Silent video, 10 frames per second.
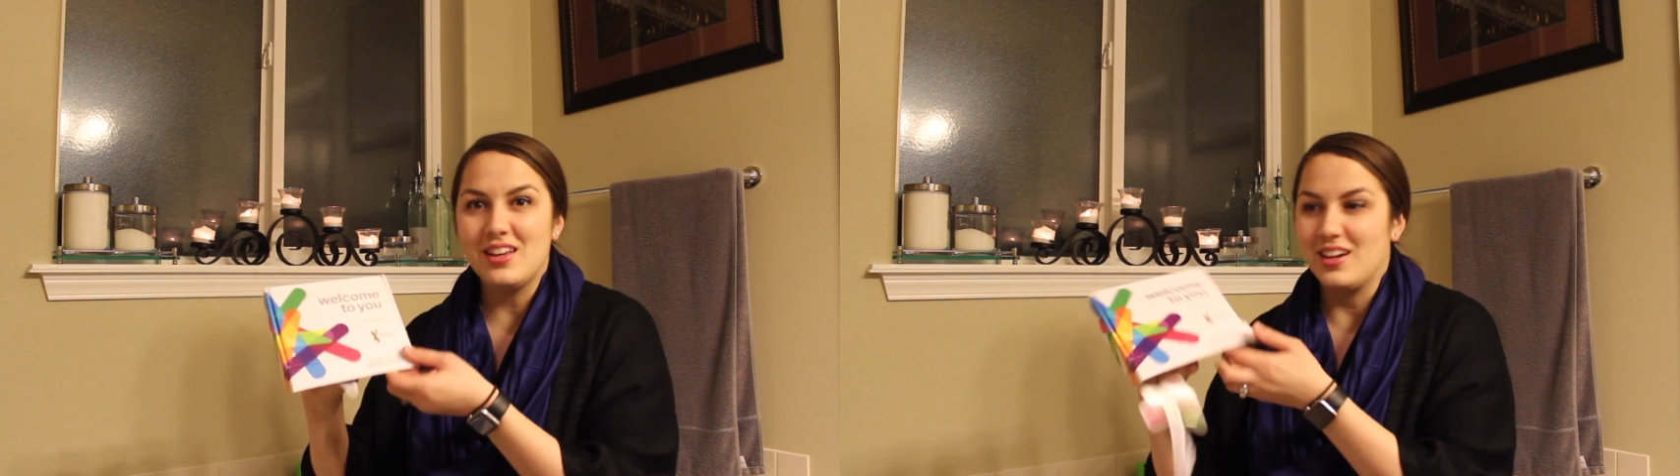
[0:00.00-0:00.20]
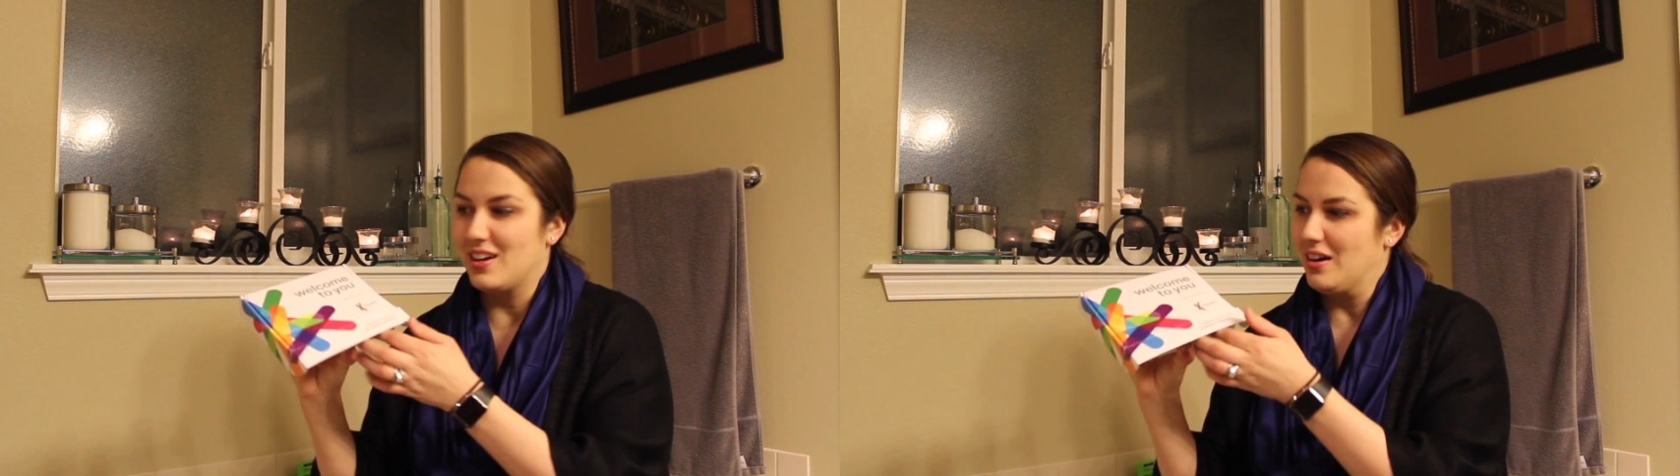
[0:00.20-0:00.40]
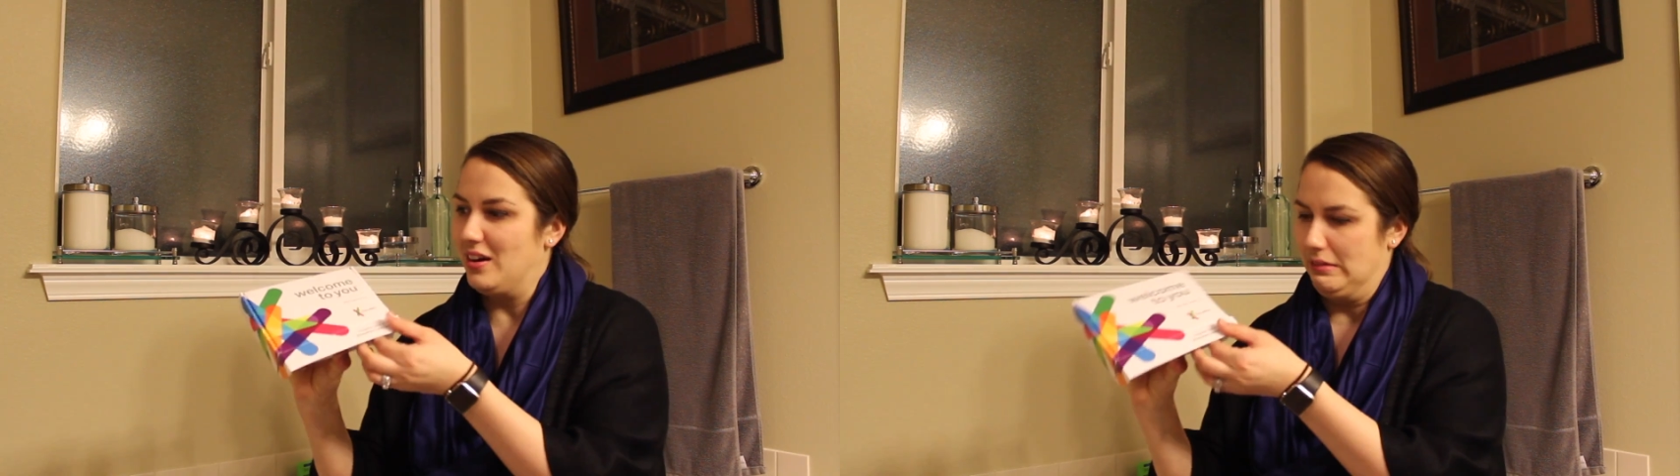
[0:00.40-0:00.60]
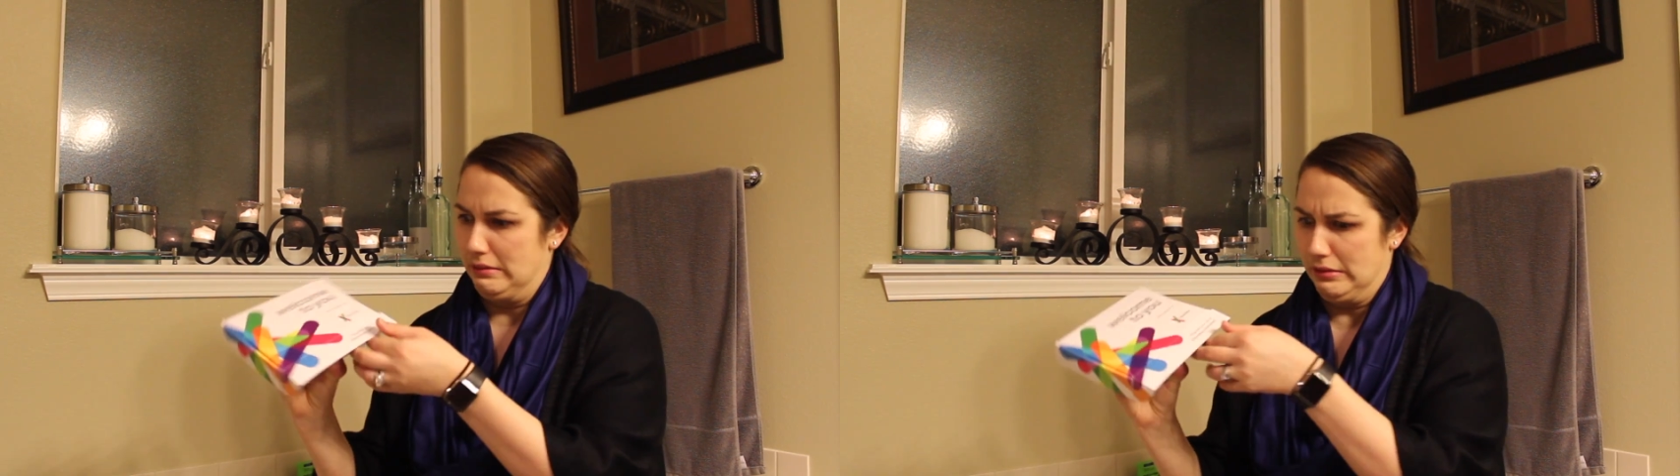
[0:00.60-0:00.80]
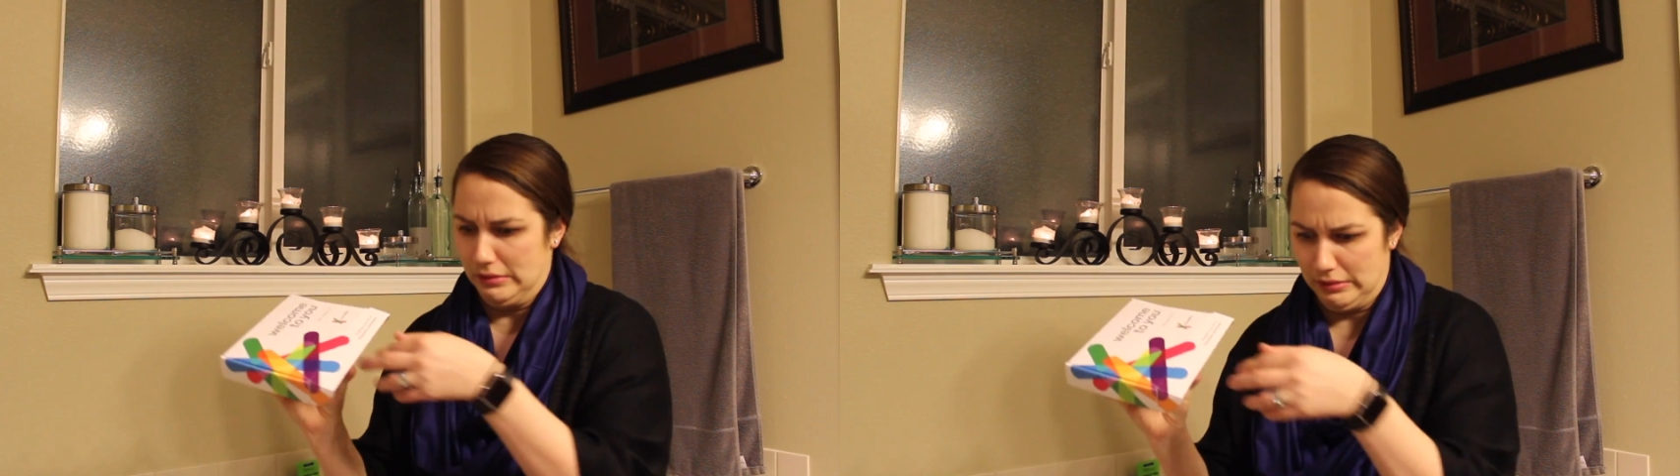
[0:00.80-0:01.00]
here,
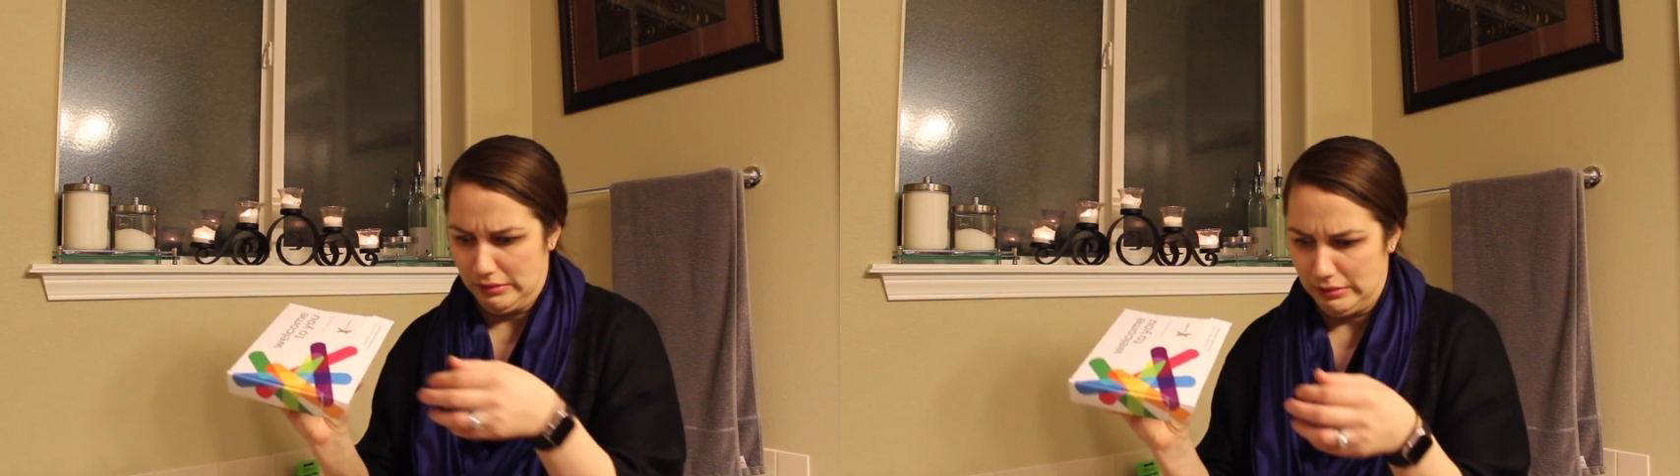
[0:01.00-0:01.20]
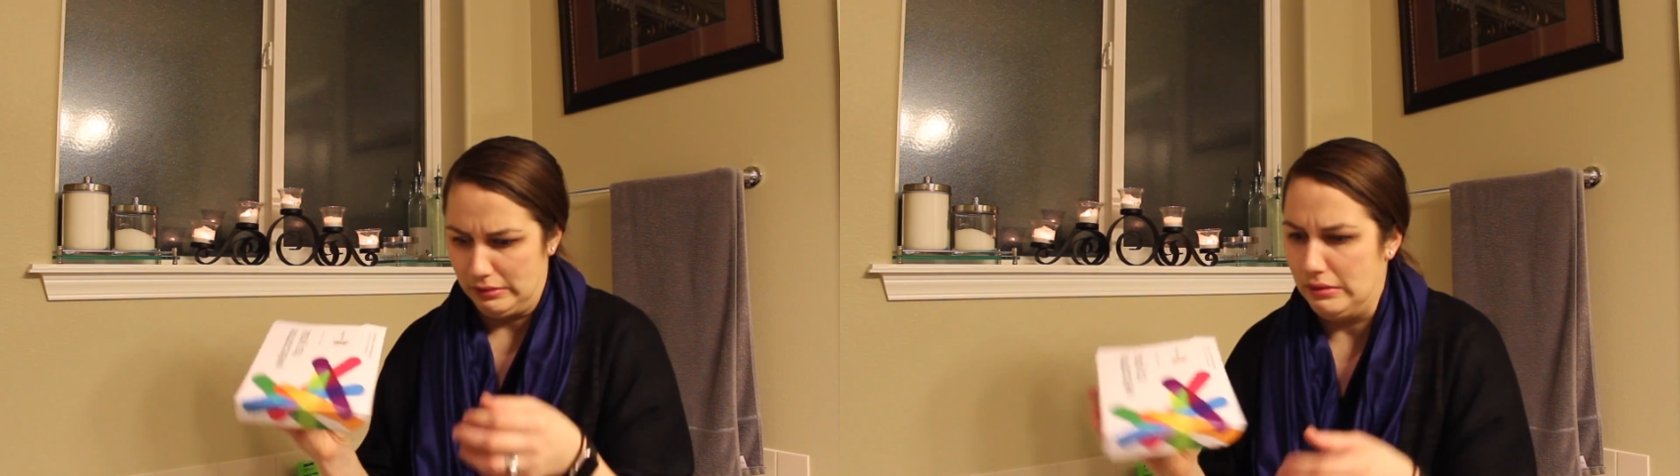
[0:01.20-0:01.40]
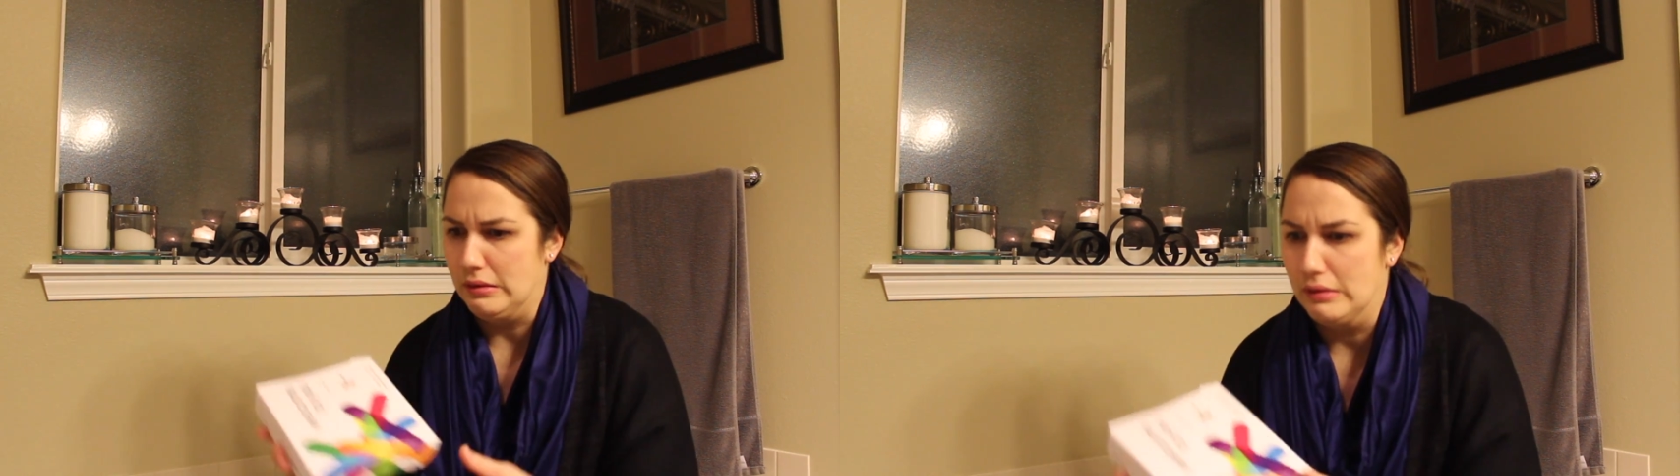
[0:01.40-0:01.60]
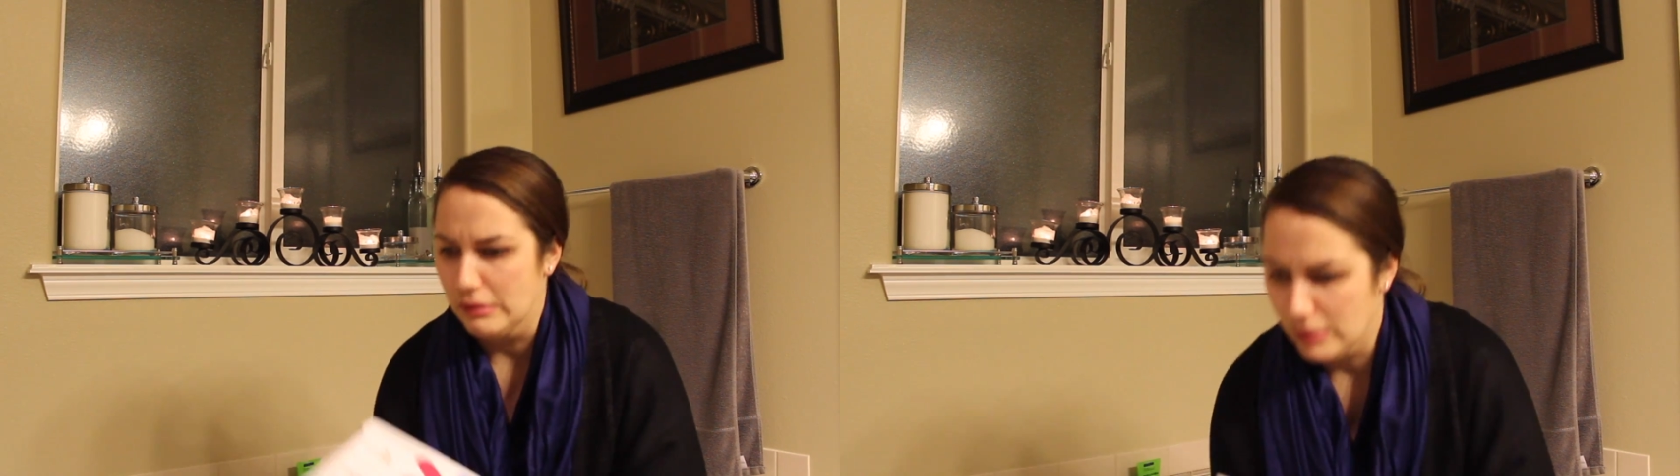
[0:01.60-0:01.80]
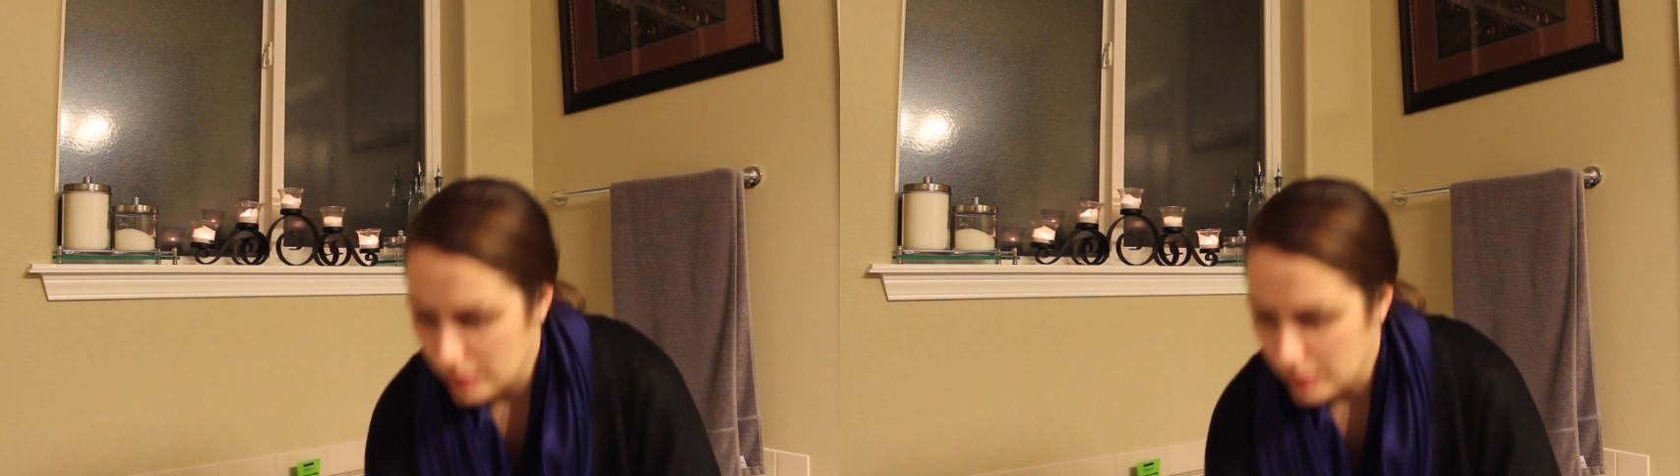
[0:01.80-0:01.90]
ooh,